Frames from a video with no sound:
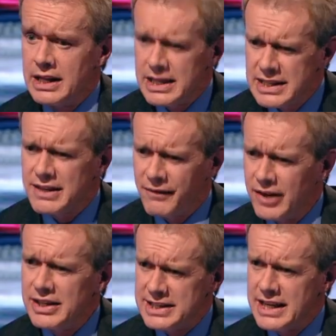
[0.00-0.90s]
This is a
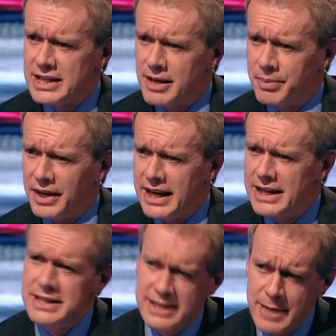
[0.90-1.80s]
very senior
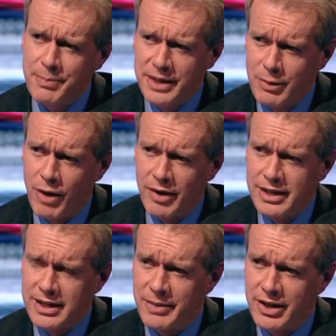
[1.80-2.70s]
player, deeply
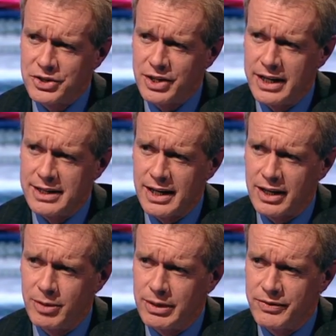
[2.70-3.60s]
worried about China's
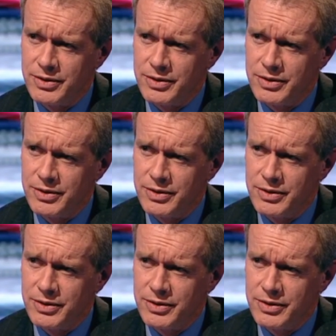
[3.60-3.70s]
economic